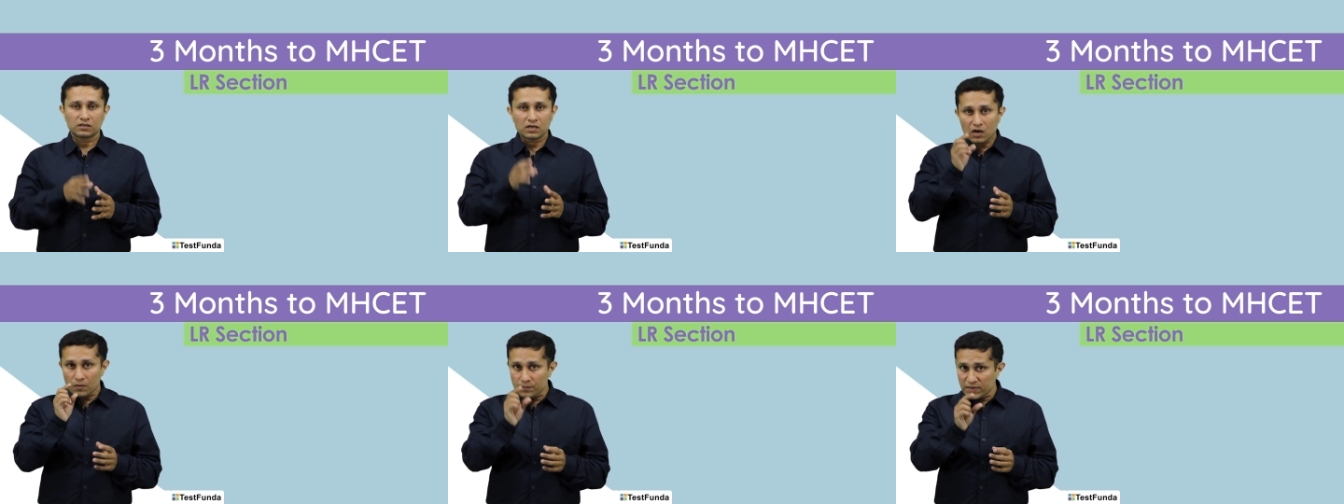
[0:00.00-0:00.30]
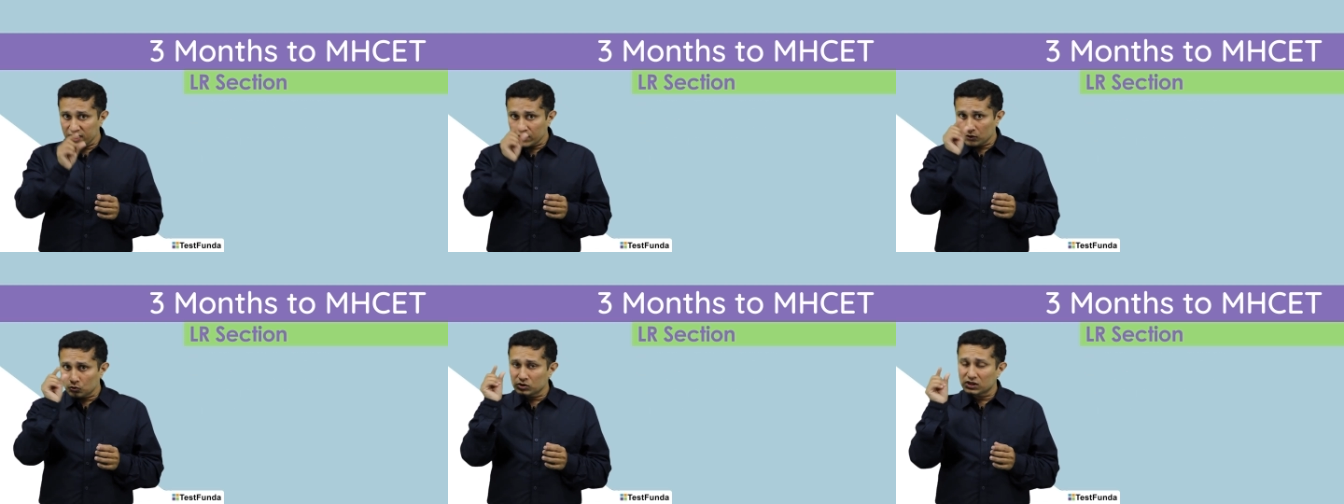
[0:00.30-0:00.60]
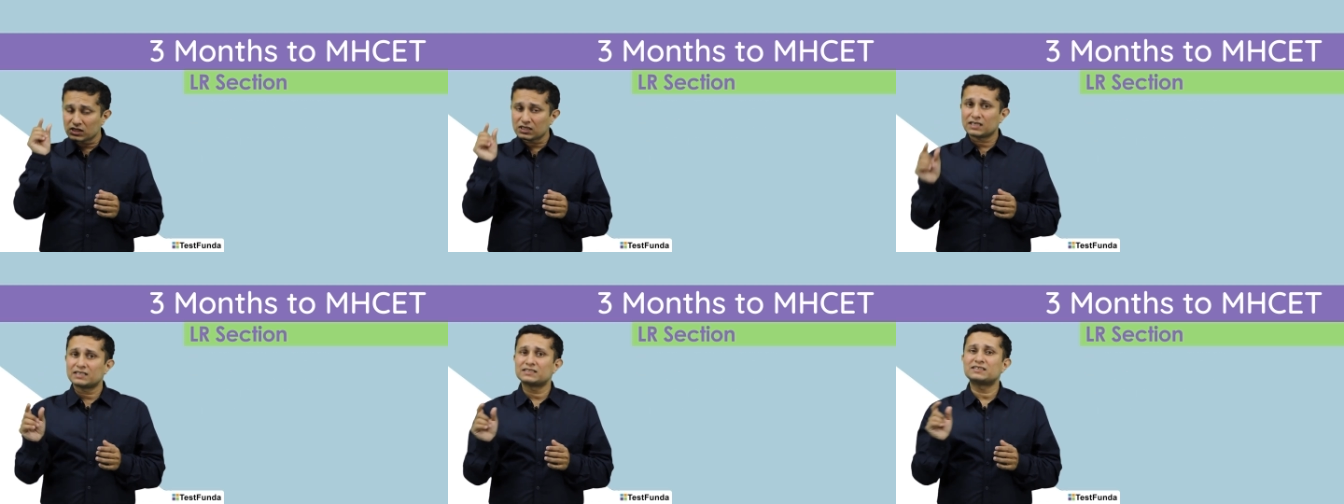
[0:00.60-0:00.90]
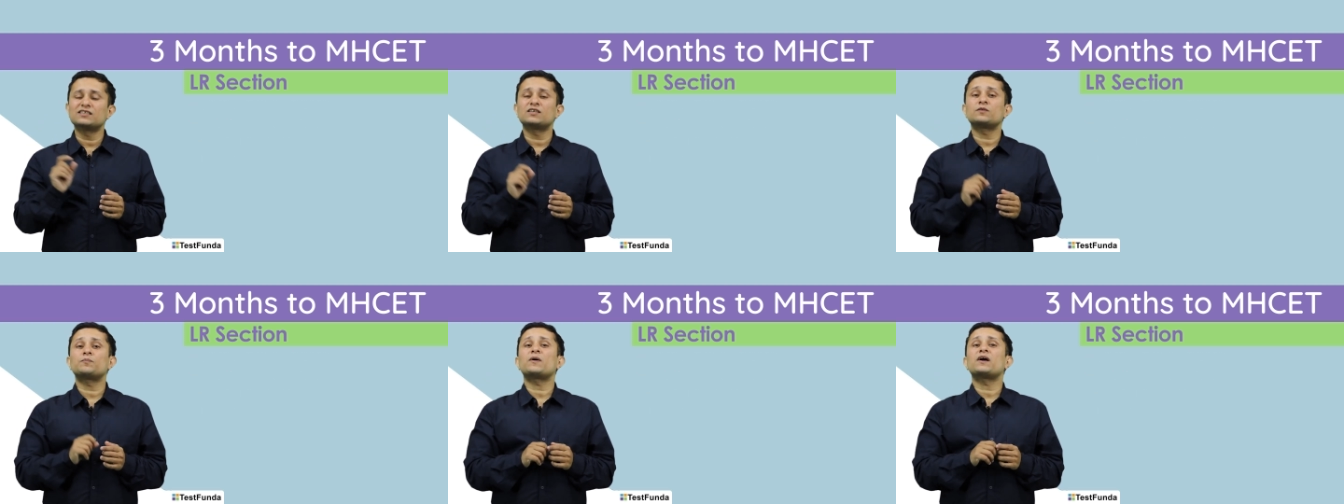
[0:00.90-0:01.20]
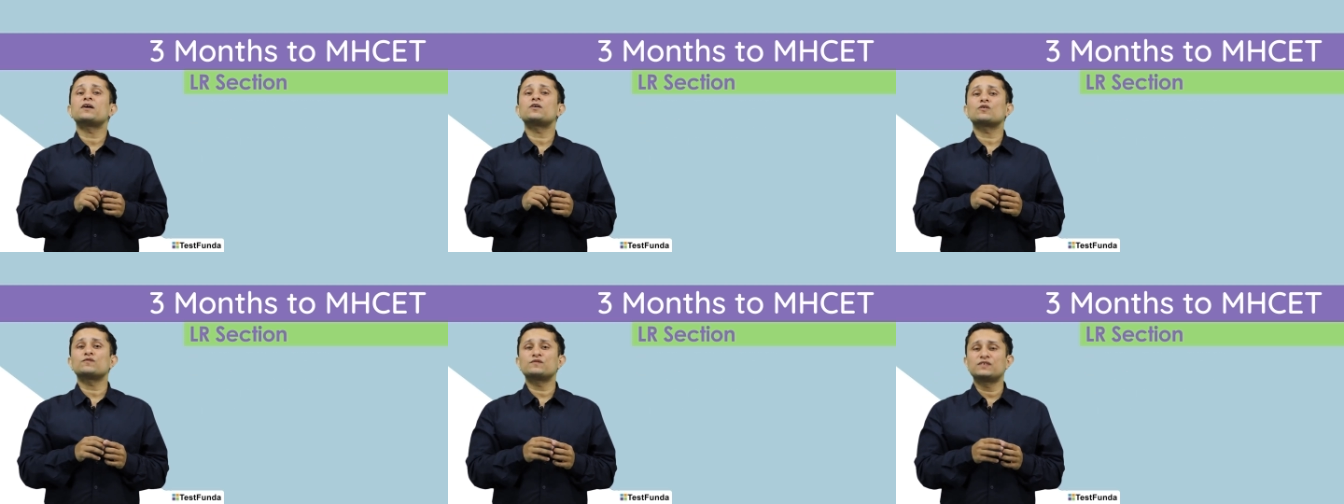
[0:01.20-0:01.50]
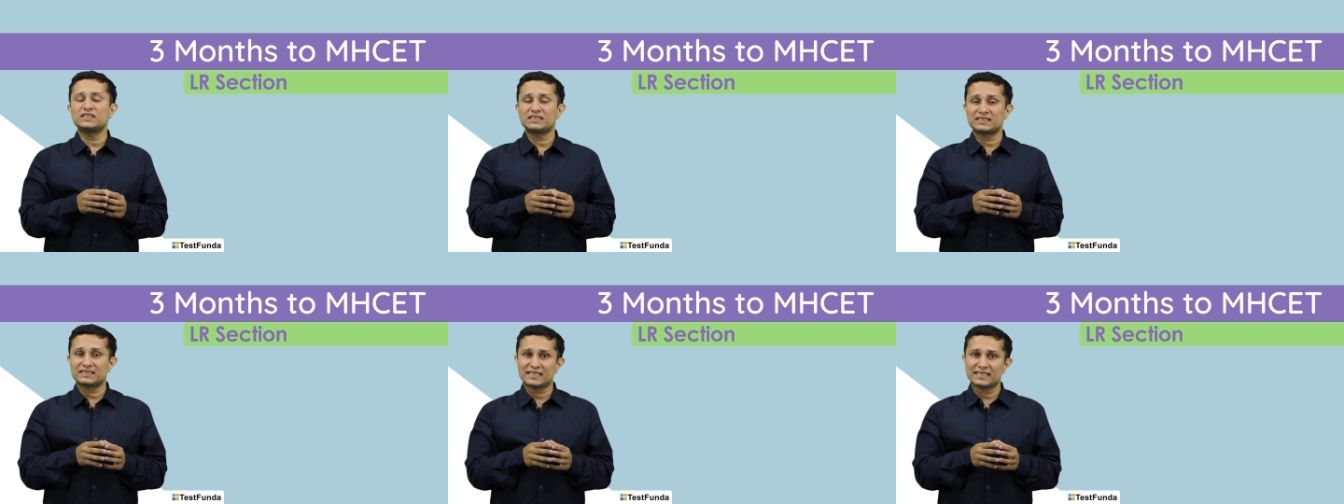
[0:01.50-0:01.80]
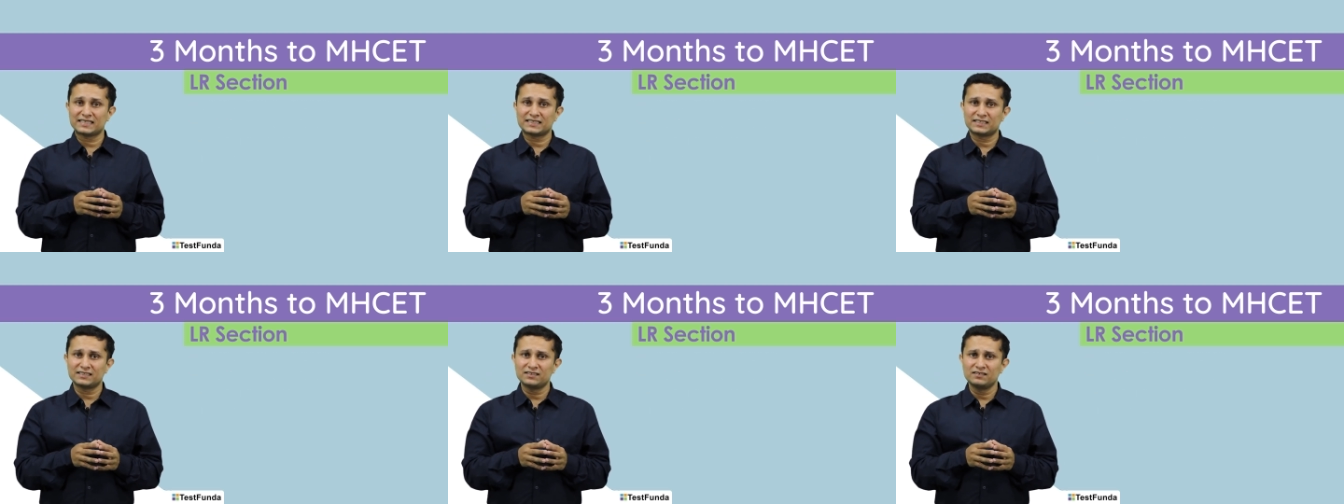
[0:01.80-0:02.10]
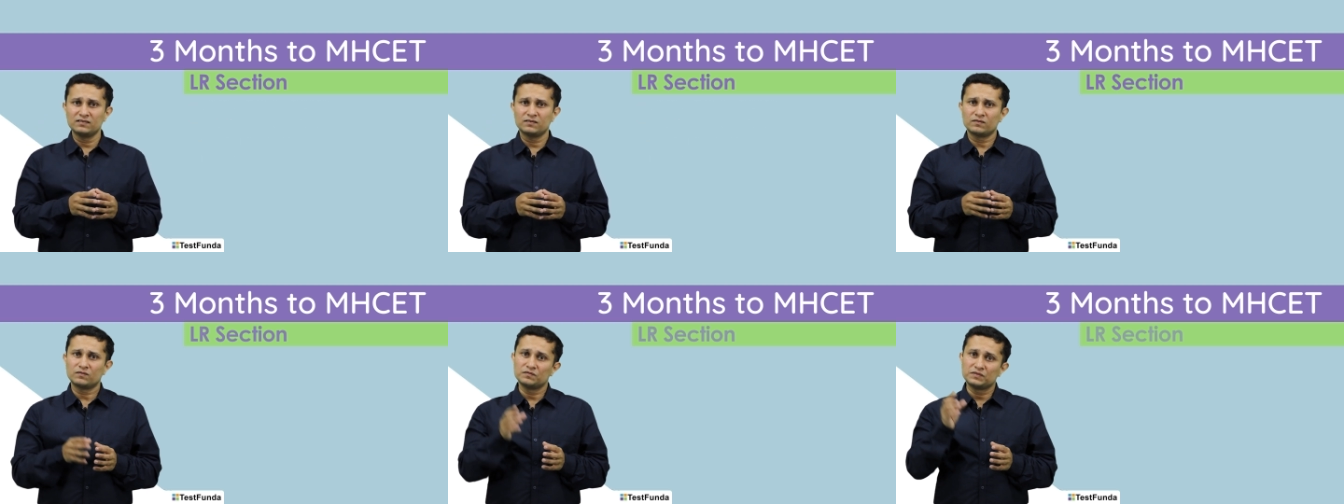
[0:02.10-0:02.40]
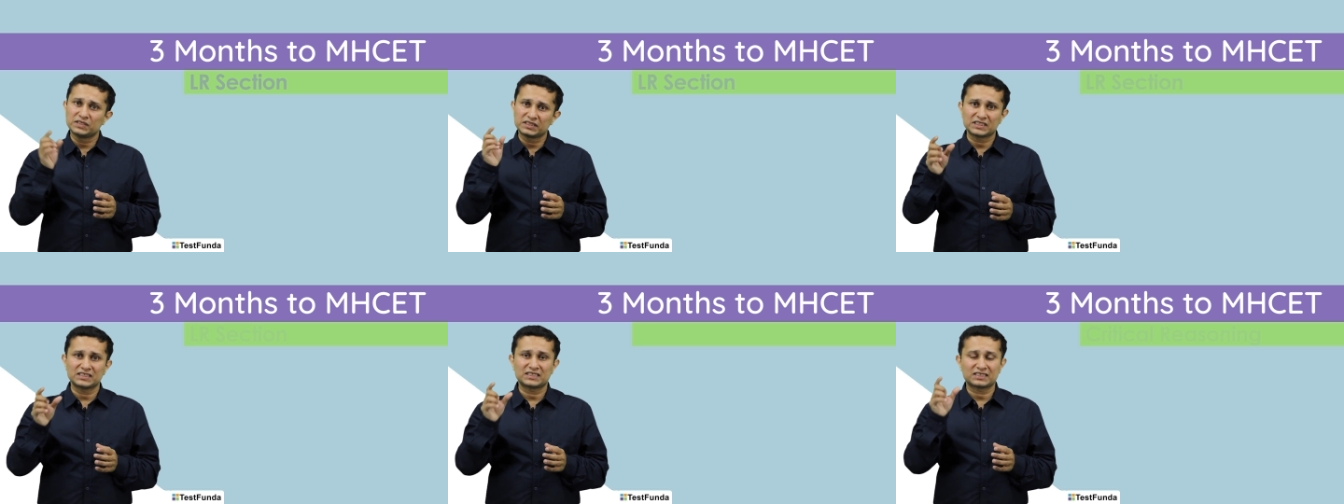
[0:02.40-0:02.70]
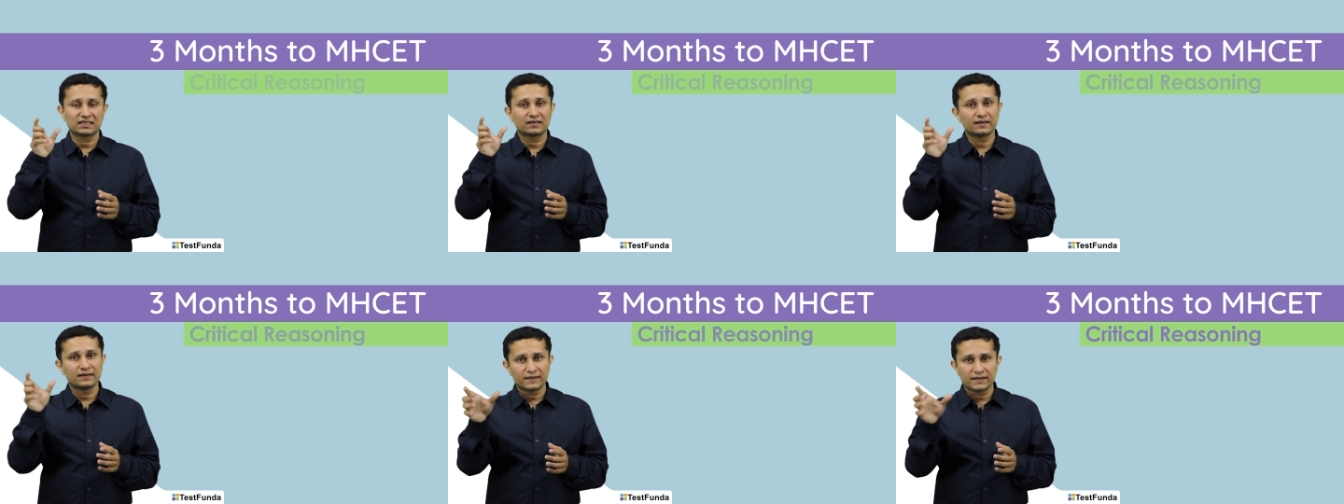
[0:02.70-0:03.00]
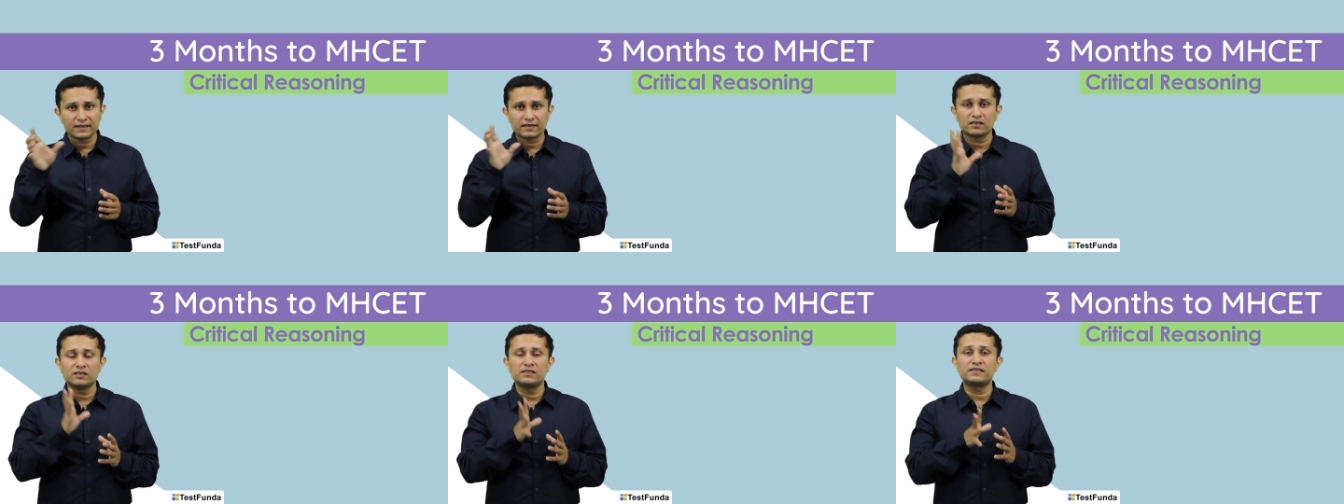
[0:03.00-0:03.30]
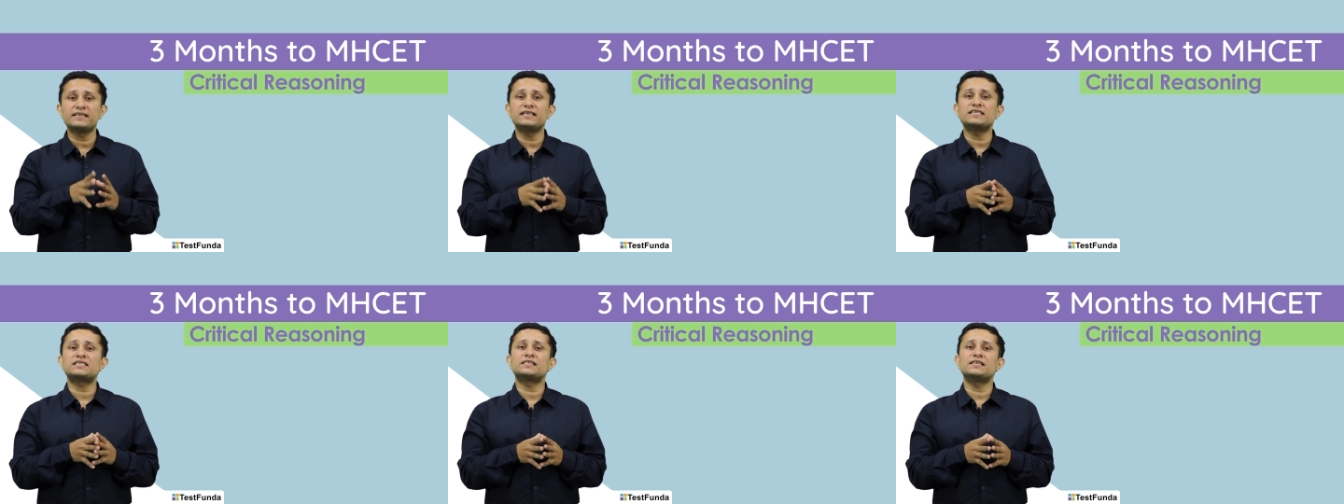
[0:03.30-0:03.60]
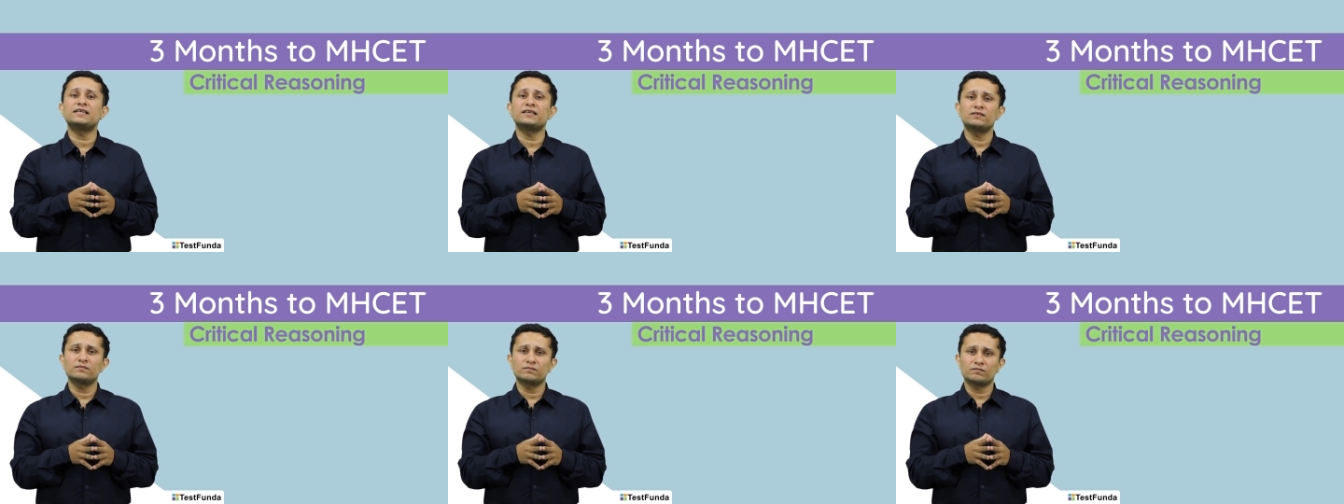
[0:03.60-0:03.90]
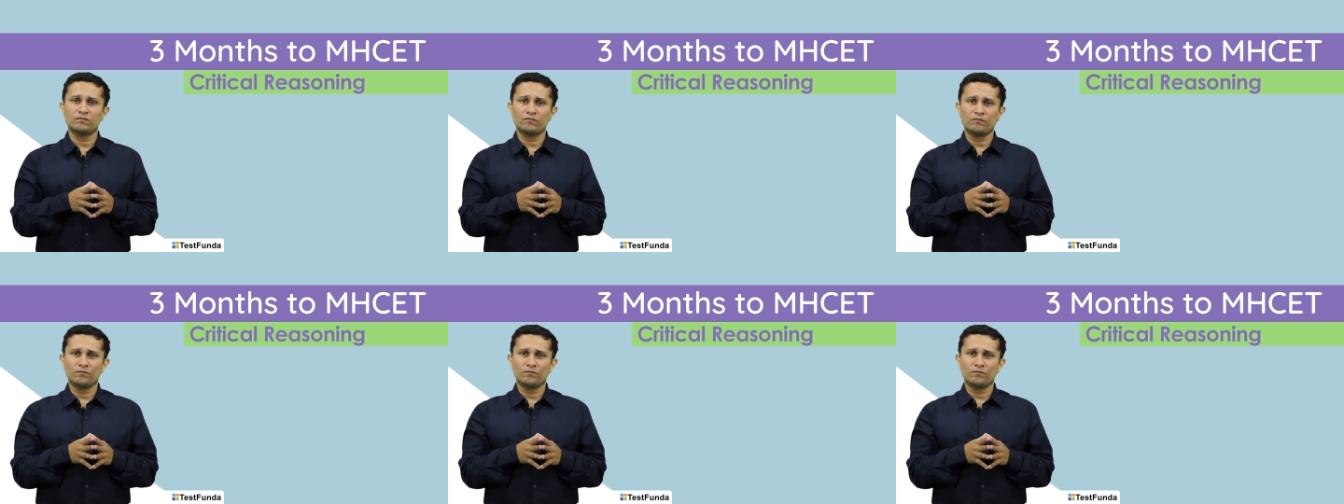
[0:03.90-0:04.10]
Coming to the other part of this section, which is critical reasoning,